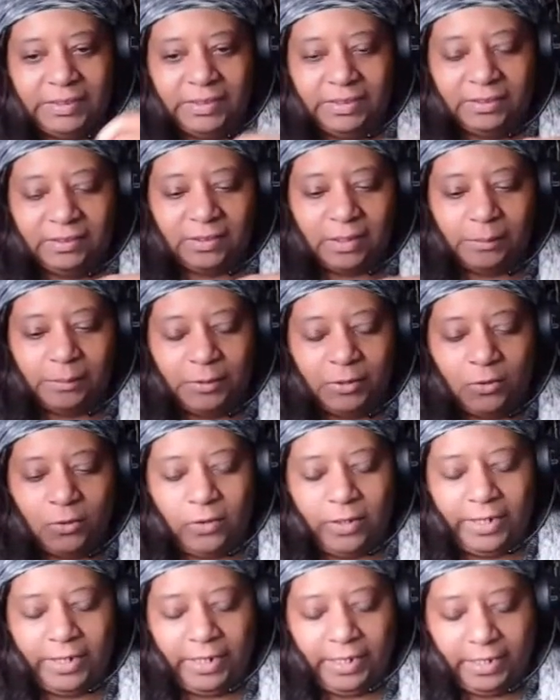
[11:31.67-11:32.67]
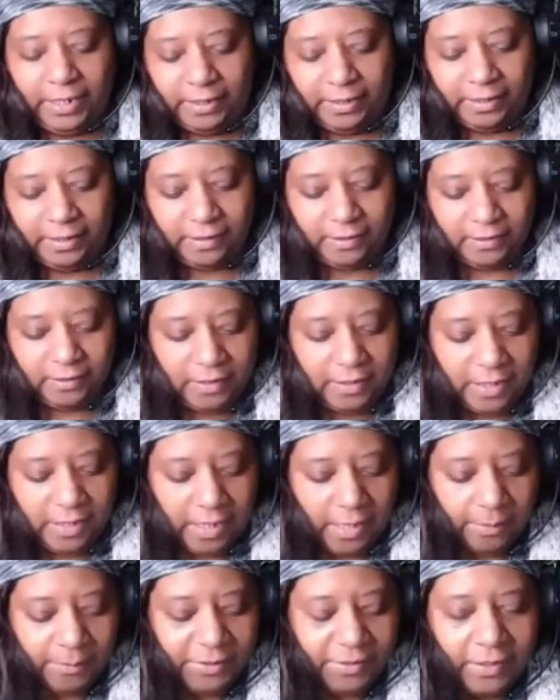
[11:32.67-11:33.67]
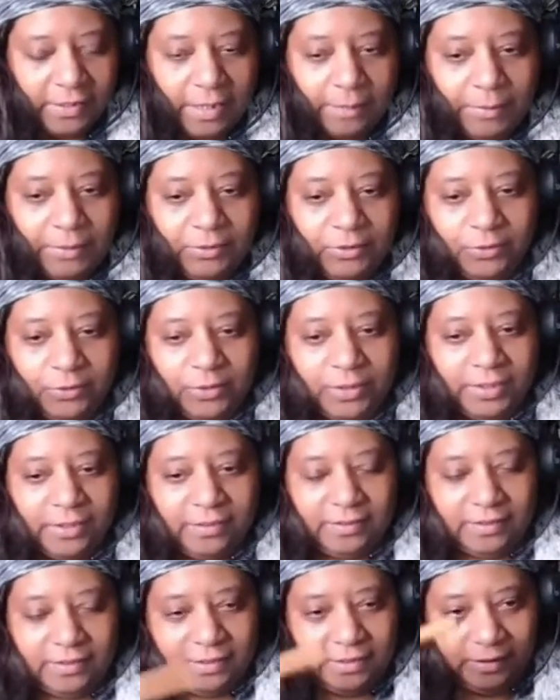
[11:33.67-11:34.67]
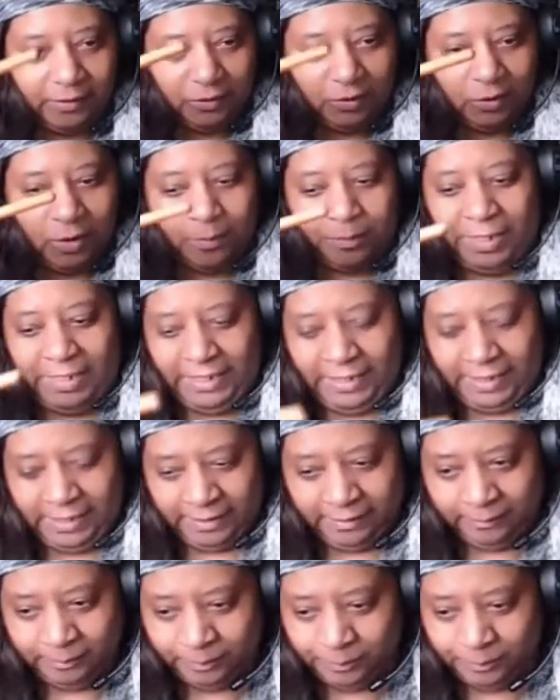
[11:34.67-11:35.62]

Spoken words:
So I'm going to go ahead and I'm going to do this. So I'm making